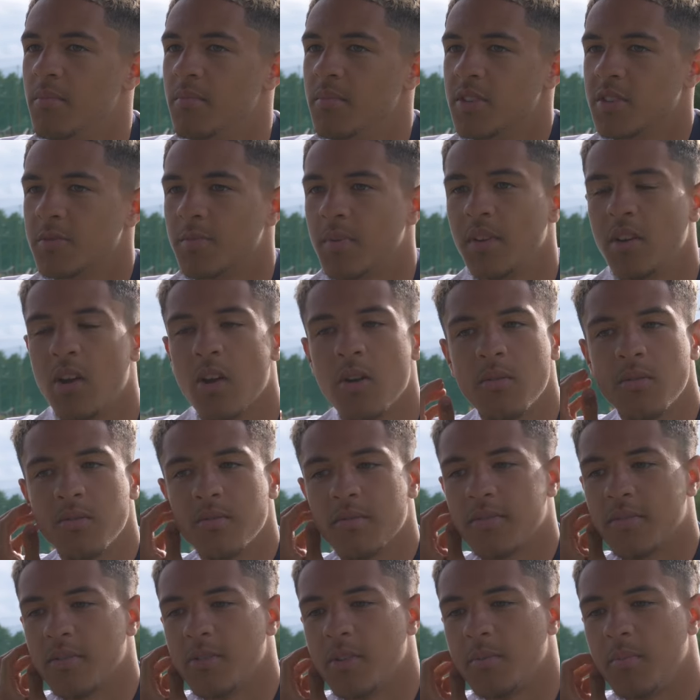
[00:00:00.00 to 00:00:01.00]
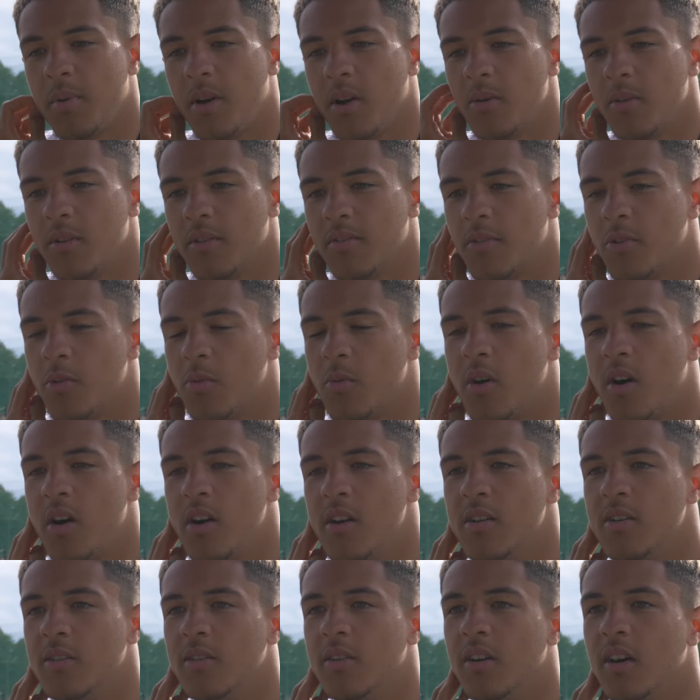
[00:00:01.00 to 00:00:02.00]
It's been going through the pipework for a
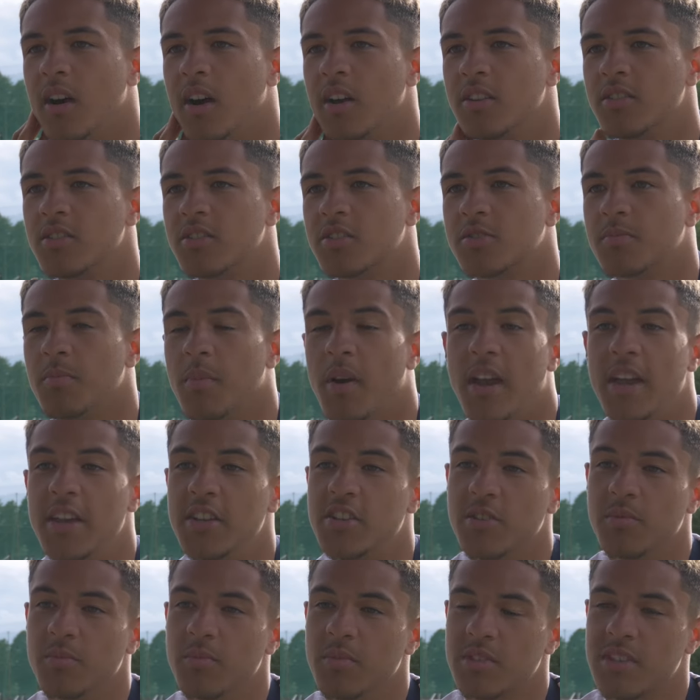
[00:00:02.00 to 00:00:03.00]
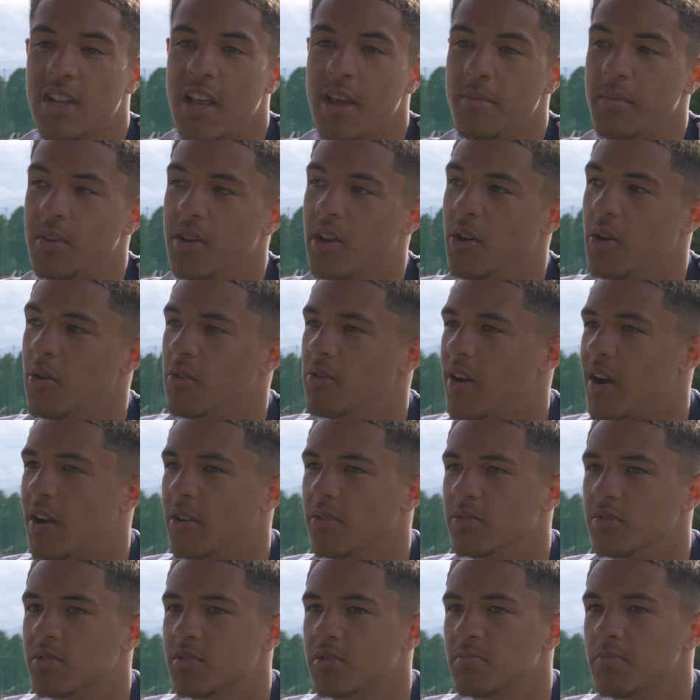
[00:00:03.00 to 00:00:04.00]
while. My agent was letting me know
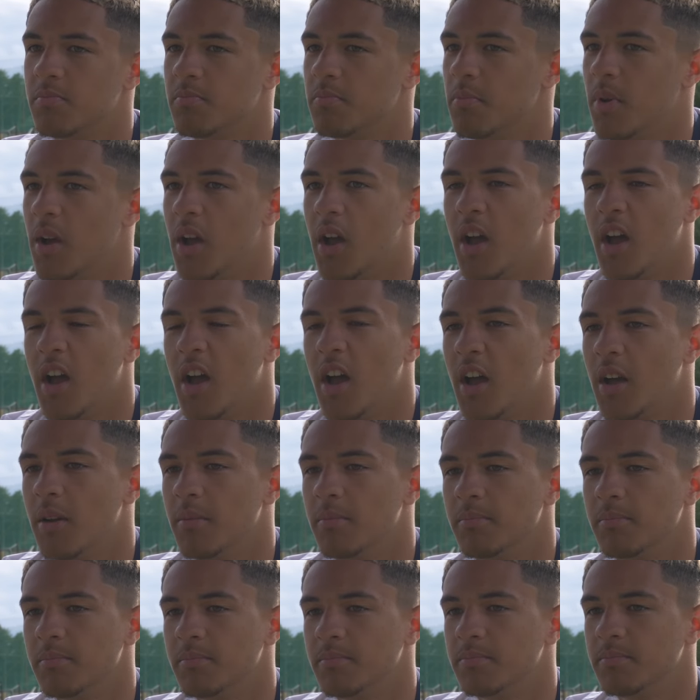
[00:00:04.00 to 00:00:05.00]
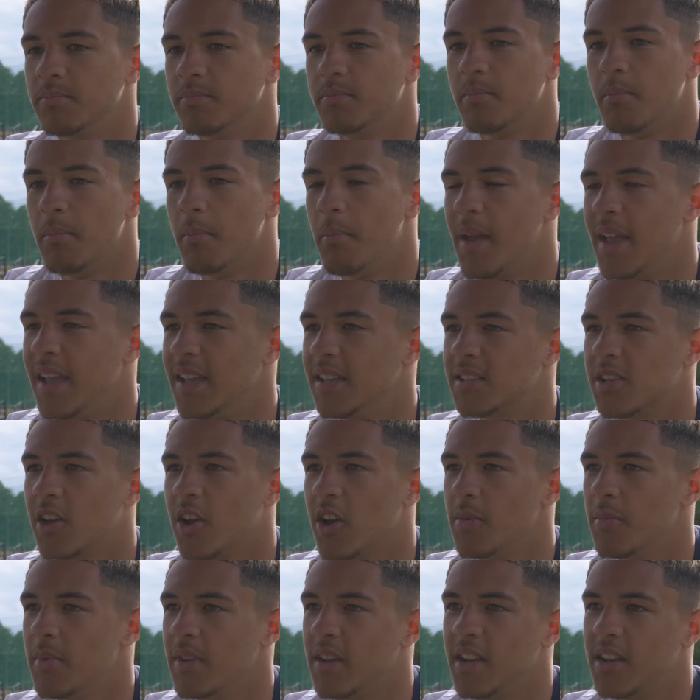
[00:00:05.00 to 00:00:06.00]
around May
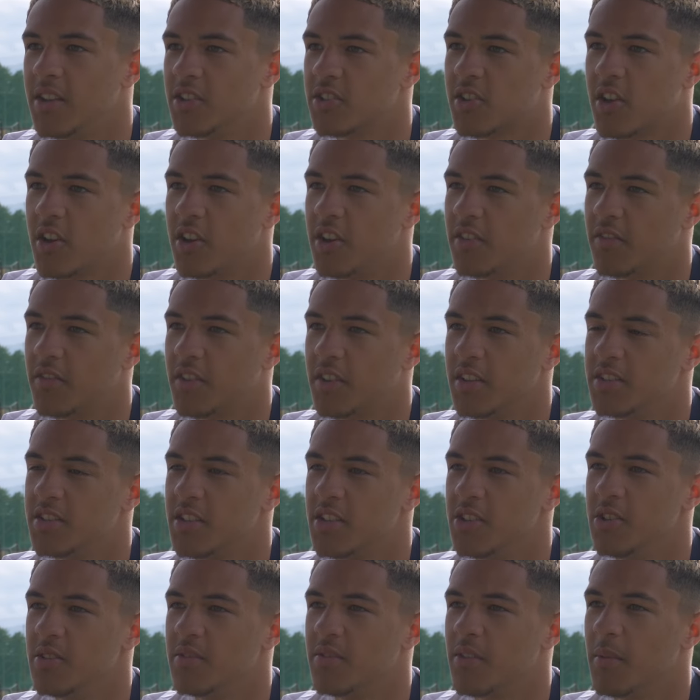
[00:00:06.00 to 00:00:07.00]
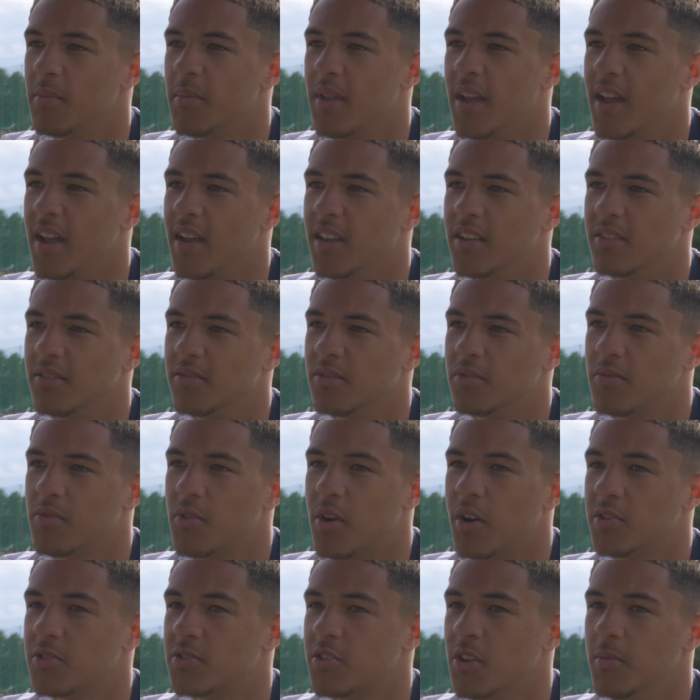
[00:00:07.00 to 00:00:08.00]
time, and it just kind of continued from there. And
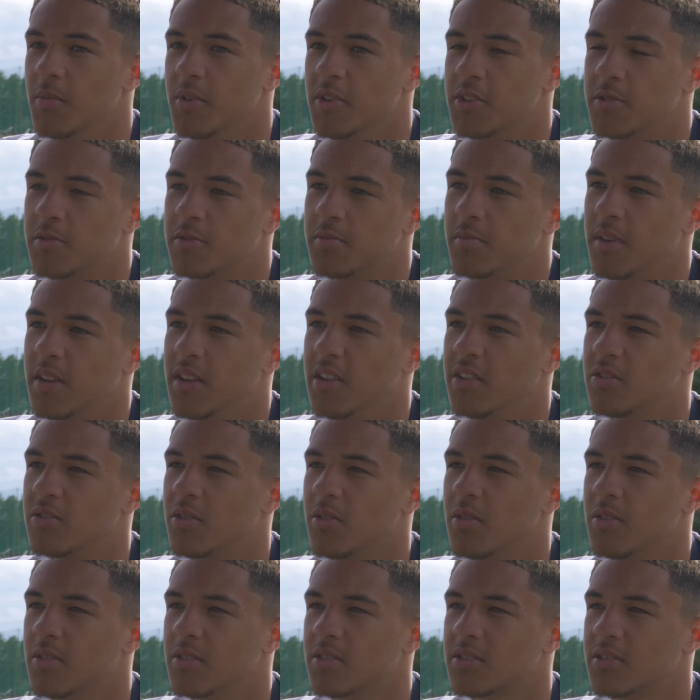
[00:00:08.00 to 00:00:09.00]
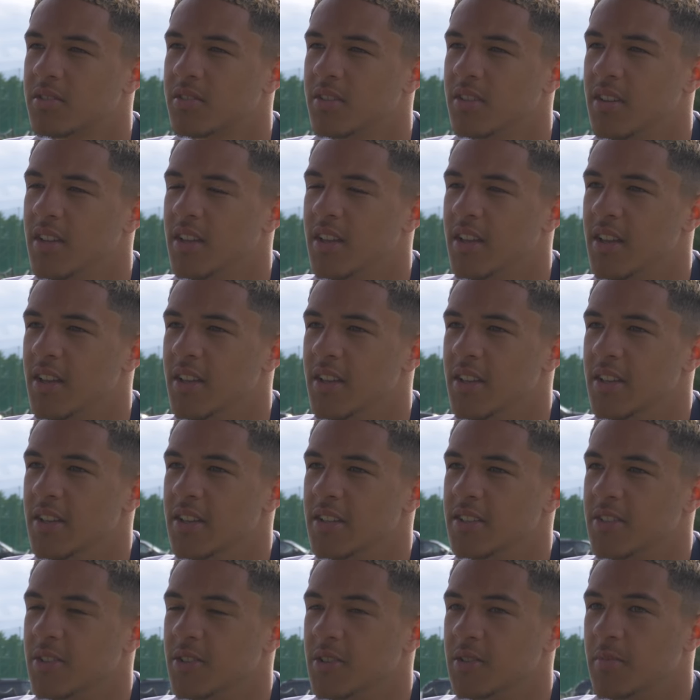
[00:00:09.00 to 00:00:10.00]
throughout summer, it's been in talks.
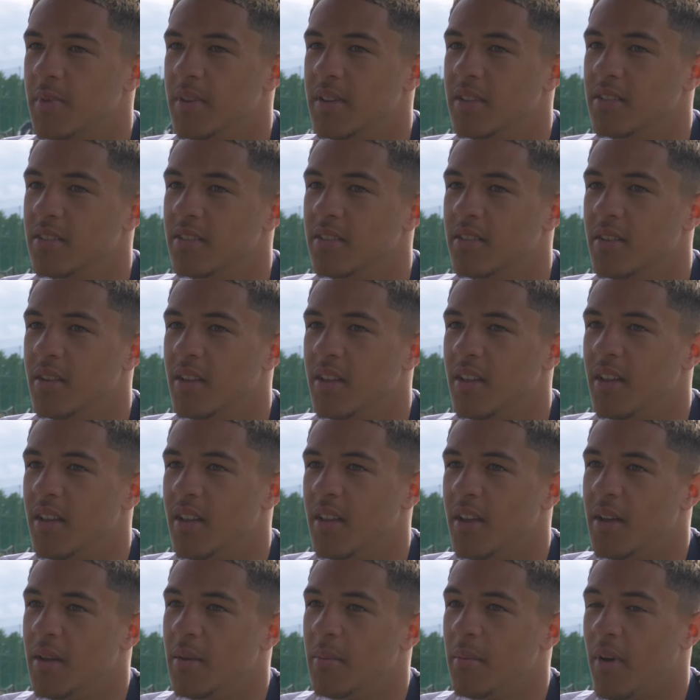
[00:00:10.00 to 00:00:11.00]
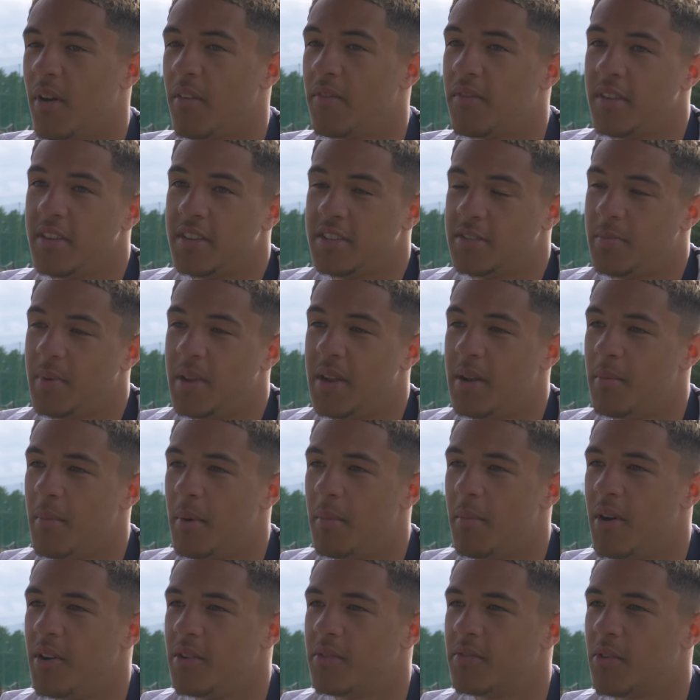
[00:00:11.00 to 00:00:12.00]
So it's been in
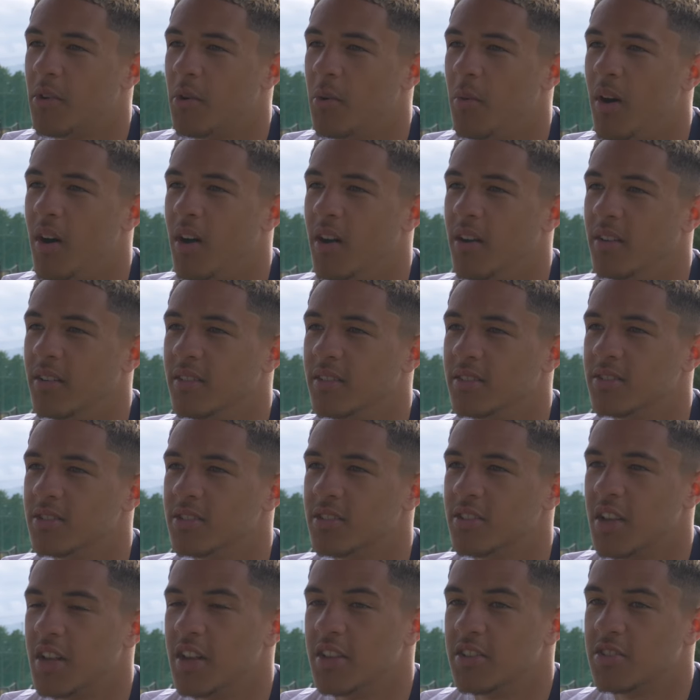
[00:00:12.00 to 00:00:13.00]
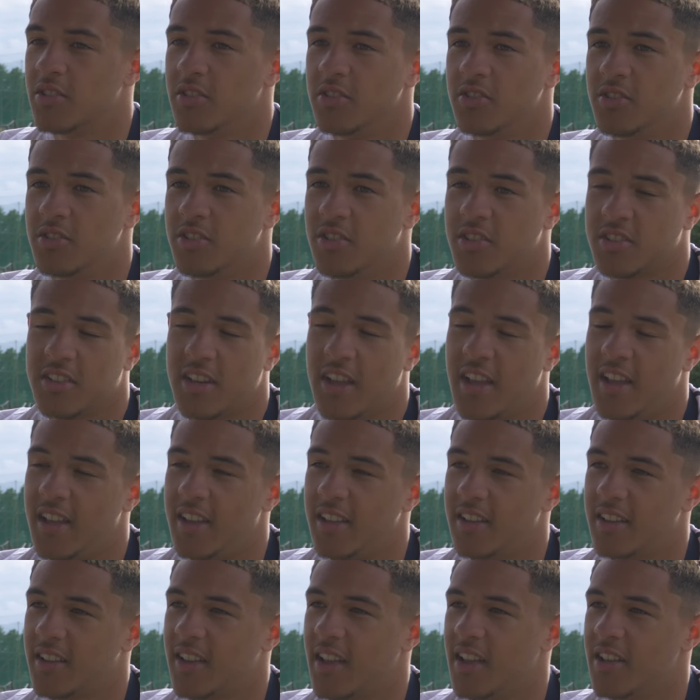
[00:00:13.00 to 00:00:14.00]
my mind for a while. So then it's good to just
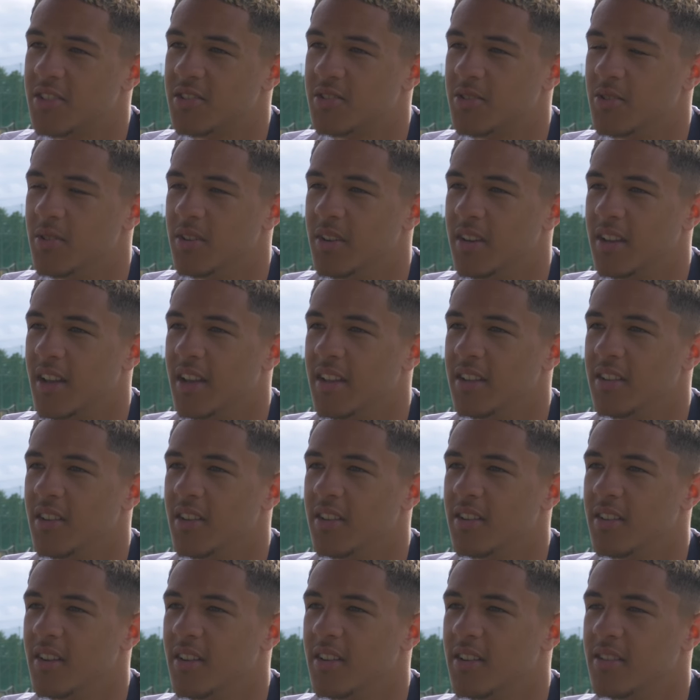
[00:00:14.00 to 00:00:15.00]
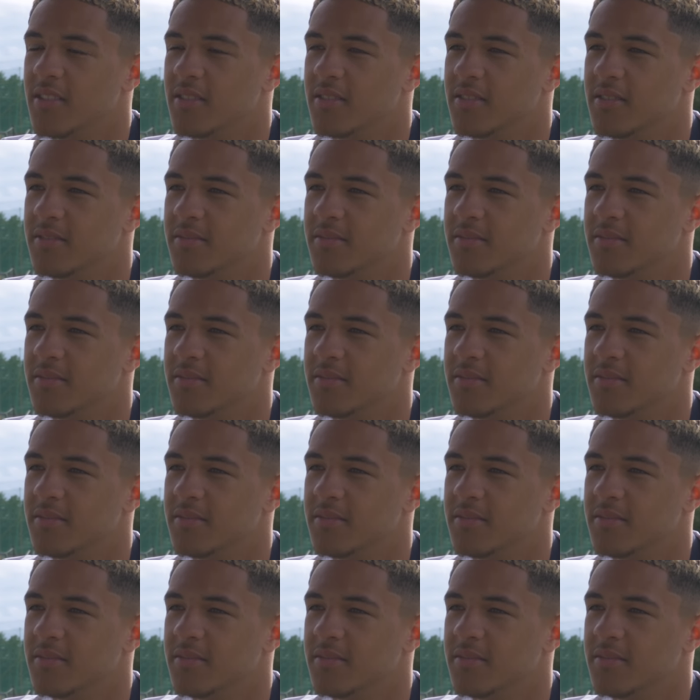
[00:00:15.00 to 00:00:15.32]
get it sorted and get it done now.